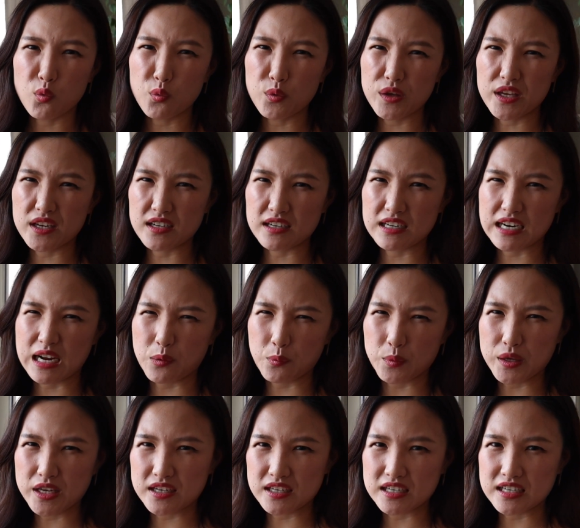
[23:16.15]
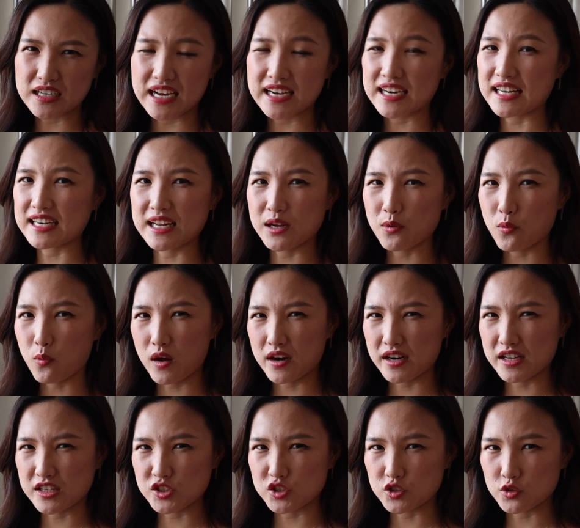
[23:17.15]
weaker and weaker, and I didn't
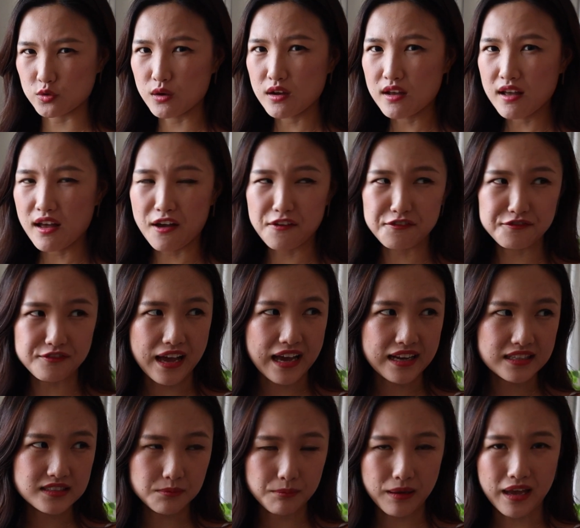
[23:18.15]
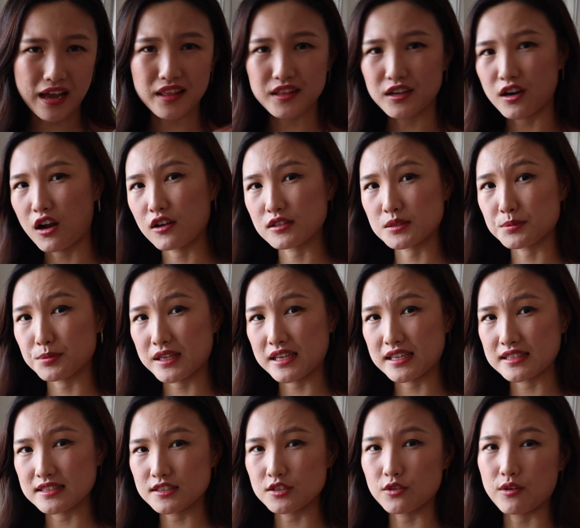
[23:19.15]
want it to affect my other
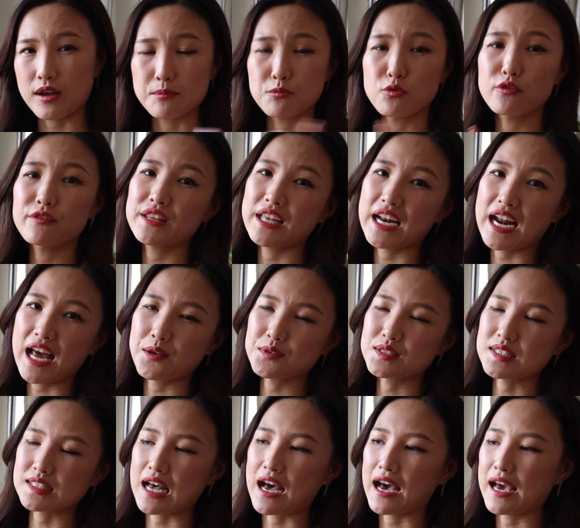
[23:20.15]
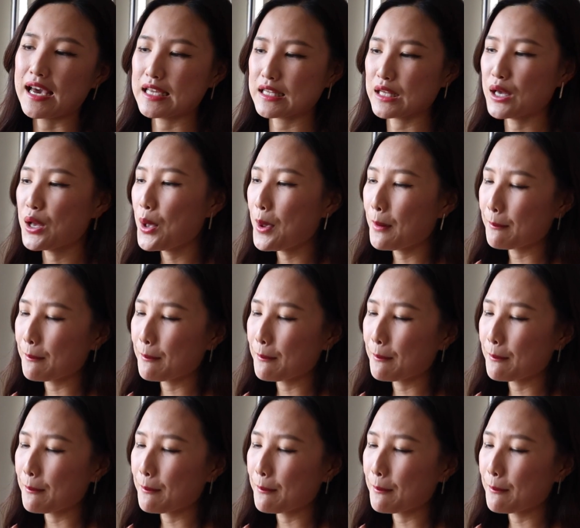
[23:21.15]
houseplants, so I moved it outside,